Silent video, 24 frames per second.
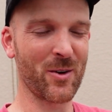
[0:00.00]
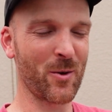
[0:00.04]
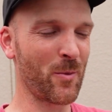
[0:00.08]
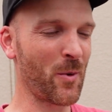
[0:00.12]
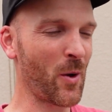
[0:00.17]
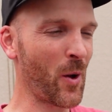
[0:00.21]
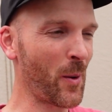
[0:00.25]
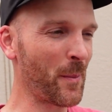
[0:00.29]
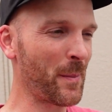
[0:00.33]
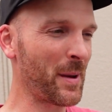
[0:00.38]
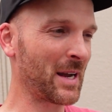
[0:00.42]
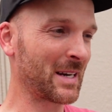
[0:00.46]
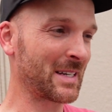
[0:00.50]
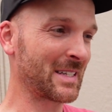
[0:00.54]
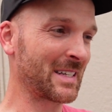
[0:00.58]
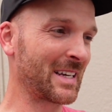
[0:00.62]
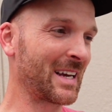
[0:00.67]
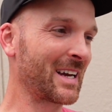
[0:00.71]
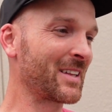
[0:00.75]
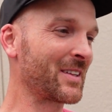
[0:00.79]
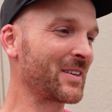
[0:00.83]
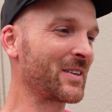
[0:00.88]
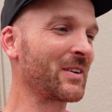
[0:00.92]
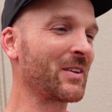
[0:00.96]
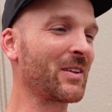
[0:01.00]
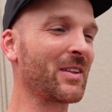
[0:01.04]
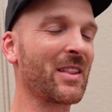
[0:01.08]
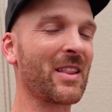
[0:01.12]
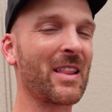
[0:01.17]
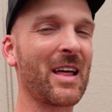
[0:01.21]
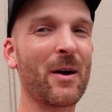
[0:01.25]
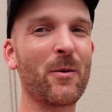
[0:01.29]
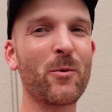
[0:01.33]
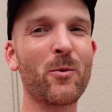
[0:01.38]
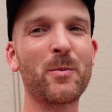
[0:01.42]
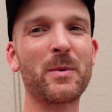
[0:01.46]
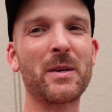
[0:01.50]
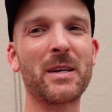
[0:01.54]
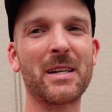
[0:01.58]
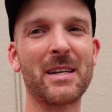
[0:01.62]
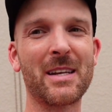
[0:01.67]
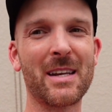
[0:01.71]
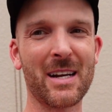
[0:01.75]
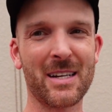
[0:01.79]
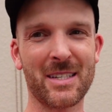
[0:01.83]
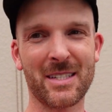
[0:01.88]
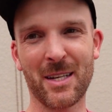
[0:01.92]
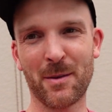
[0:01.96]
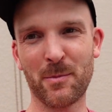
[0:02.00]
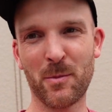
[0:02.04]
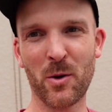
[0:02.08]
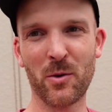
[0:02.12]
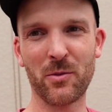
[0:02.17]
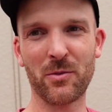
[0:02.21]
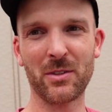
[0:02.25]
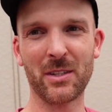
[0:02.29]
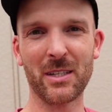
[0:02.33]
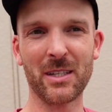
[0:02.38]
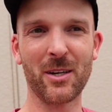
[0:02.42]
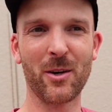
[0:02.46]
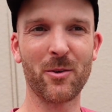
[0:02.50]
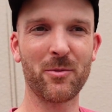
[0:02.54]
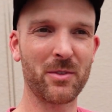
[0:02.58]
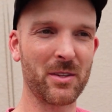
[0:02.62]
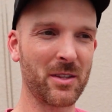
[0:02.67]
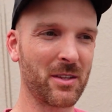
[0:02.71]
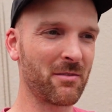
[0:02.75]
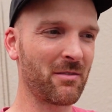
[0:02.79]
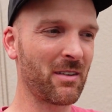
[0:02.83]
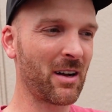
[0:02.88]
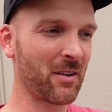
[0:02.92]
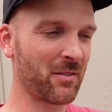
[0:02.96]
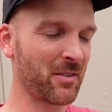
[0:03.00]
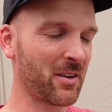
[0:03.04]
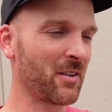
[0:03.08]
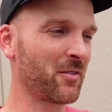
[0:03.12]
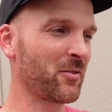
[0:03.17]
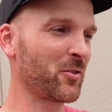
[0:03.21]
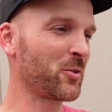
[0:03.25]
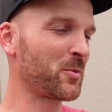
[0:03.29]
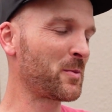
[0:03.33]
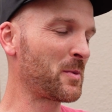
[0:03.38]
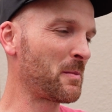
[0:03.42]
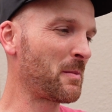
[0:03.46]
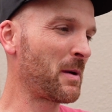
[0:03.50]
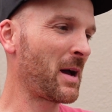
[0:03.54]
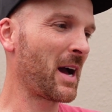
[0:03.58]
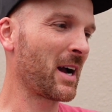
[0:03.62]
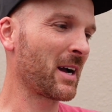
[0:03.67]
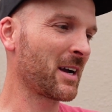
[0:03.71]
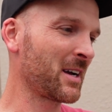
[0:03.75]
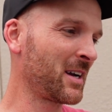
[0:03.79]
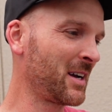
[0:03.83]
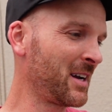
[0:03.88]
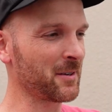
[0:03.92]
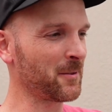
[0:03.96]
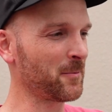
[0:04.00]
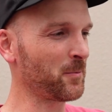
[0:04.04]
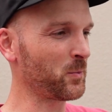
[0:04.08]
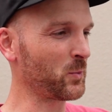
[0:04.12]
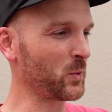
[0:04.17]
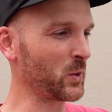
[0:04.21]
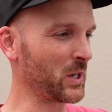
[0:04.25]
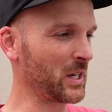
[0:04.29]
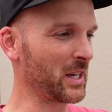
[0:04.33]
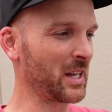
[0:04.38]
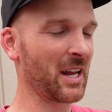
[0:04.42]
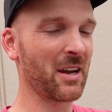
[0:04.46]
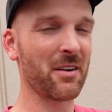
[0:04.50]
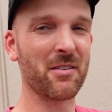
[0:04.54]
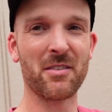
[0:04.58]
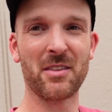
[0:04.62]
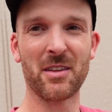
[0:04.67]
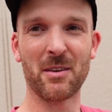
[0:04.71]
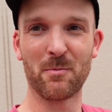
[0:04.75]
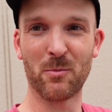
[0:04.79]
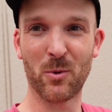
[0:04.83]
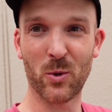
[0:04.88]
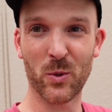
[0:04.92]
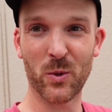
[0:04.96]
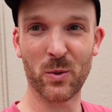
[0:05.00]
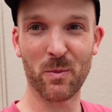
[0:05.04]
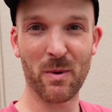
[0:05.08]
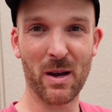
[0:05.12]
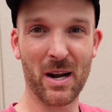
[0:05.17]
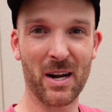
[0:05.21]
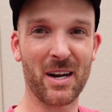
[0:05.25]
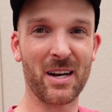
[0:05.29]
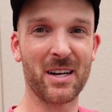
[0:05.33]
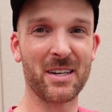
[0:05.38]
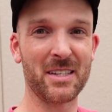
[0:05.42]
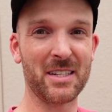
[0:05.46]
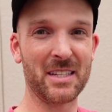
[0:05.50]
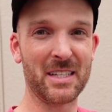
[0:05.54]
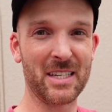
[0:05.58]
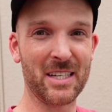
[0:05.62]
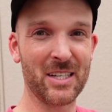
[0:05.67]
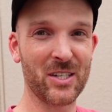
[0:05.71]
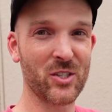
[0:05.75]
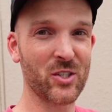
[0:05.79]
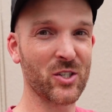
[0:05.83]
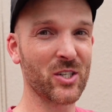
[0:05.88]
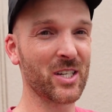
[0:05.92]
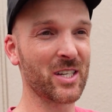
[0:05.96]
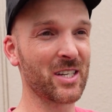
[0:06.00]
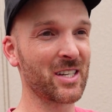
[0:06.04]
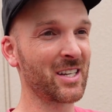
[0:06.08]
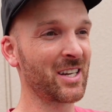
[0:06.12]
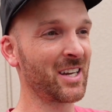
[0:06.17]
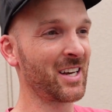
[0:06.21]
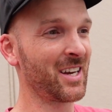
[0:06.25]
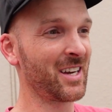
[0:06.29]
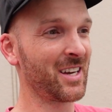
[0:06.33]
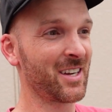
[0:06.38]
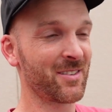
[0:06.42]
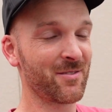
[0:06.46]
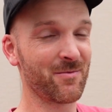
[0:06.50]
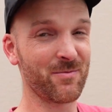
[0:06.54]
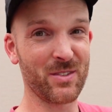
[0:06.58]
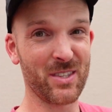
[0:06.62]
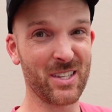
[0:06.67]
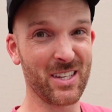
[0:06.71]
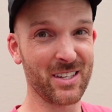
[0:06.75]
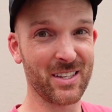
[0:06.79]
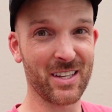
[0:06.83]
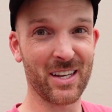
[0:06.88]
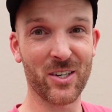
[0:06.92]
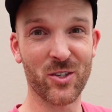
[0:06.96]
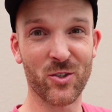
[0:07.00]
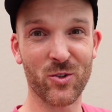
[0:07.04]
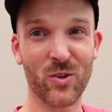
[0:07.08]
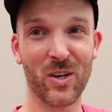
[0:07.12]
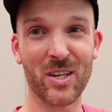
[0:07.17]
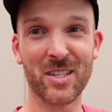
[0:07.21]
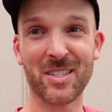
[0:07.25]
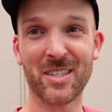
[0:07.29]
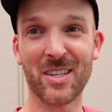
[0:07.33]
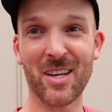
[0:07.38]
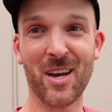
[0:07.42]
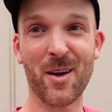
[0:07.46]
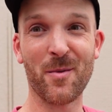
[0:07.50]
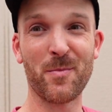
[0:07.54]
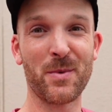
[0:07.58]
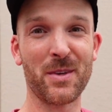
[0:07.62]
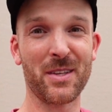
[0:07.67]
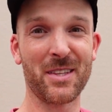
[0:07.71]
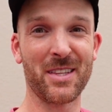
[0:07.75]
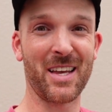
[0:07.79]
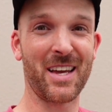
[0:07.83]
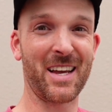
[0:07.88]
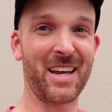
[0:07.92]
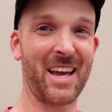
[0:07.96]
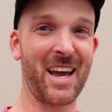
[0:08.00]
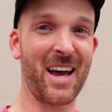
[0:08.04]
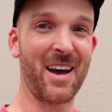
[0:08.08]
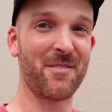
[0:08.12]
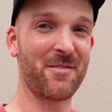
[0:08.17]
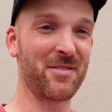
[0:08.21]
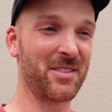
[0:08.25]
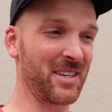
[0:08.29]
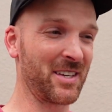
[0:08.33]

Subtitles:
all back together. That will be next time, hopefully. Hopefully the valve cover will be back. We'll get everything bolted back onto the engine, and then like dressed up and like have